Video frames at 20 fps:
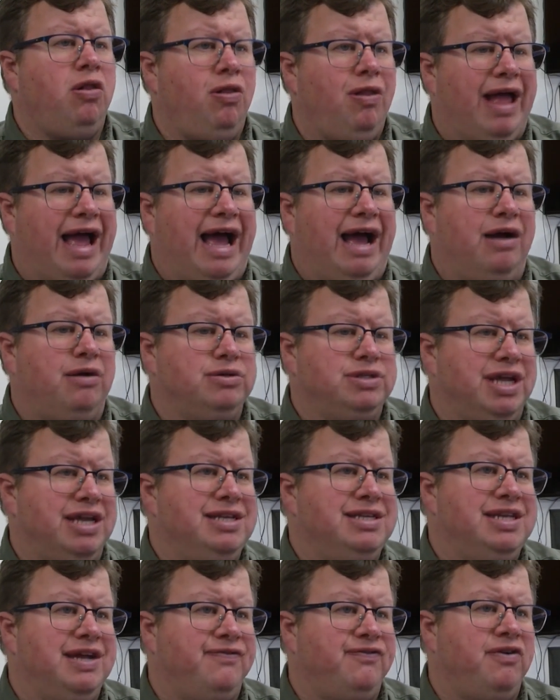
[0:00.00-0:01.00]
allows a
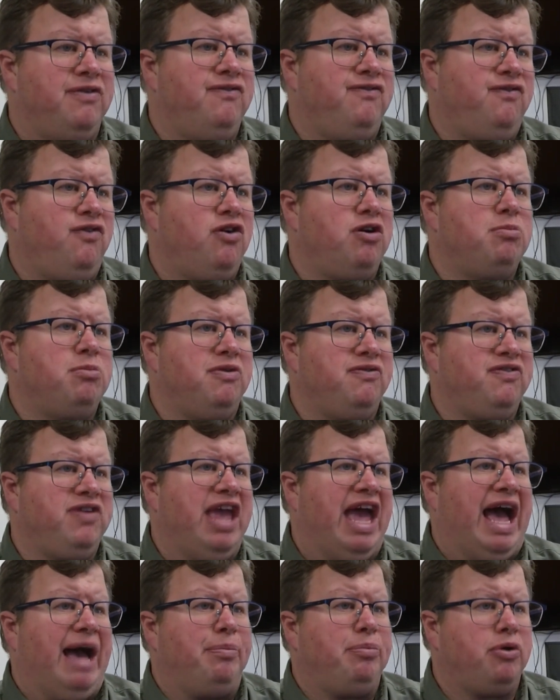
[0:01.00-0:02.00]
different form of
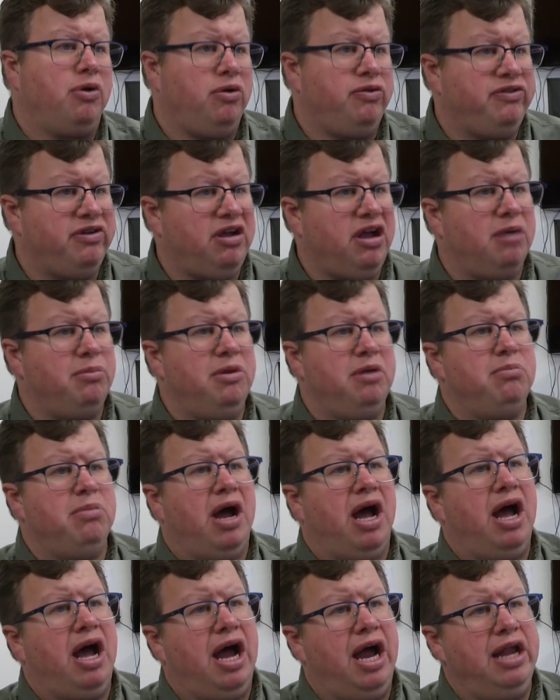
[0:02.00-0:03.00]
capital to come in
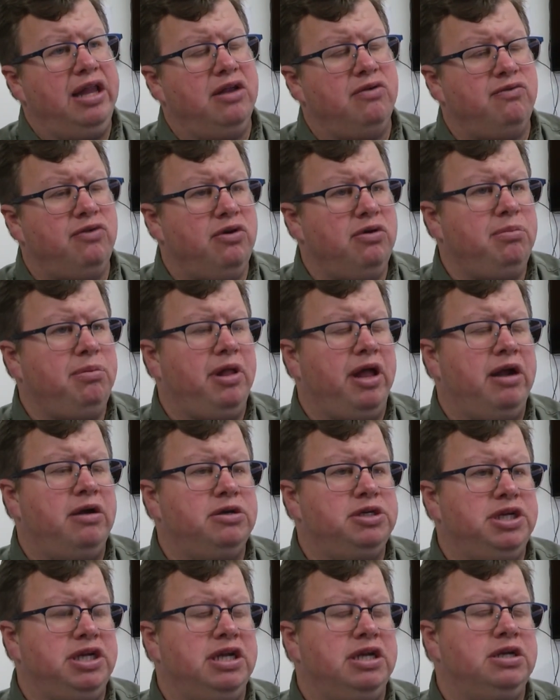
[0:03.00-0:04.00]
behind the renewable
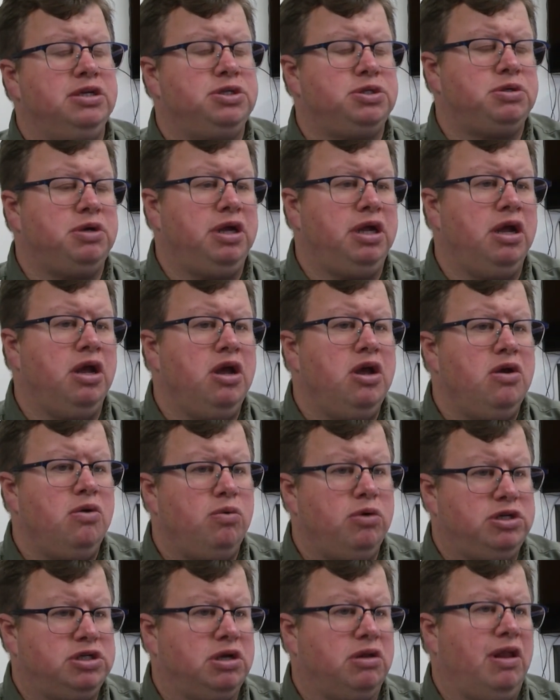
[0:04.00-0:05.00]
energy industry,
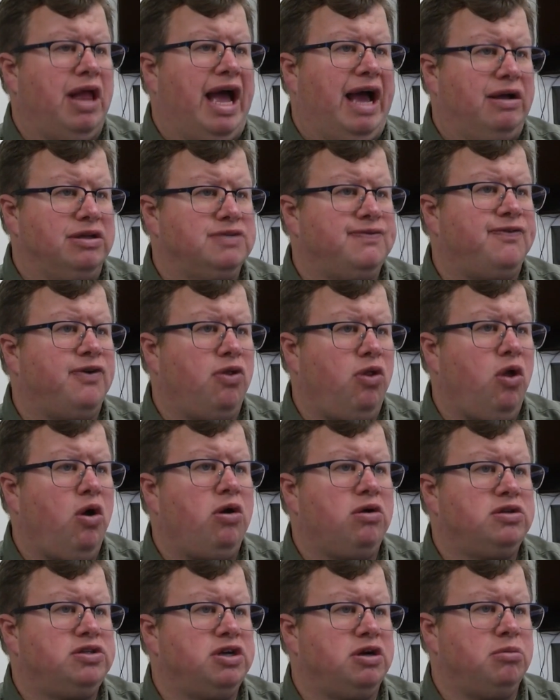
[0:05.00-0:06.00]
which allows for
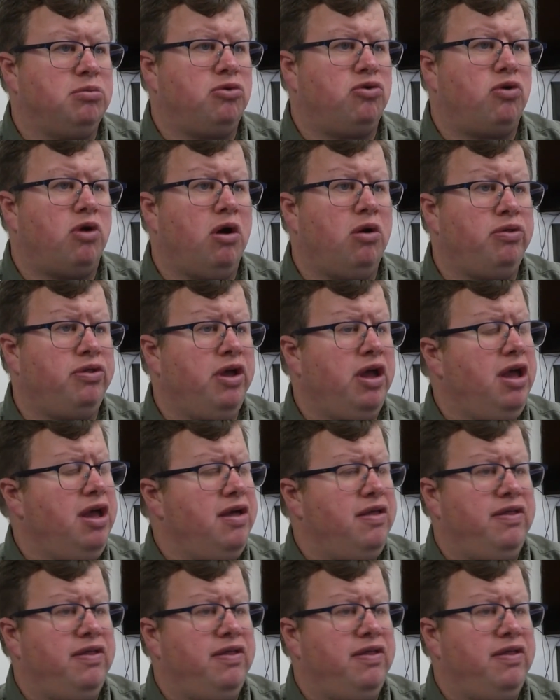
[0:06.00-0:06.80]
long term growth,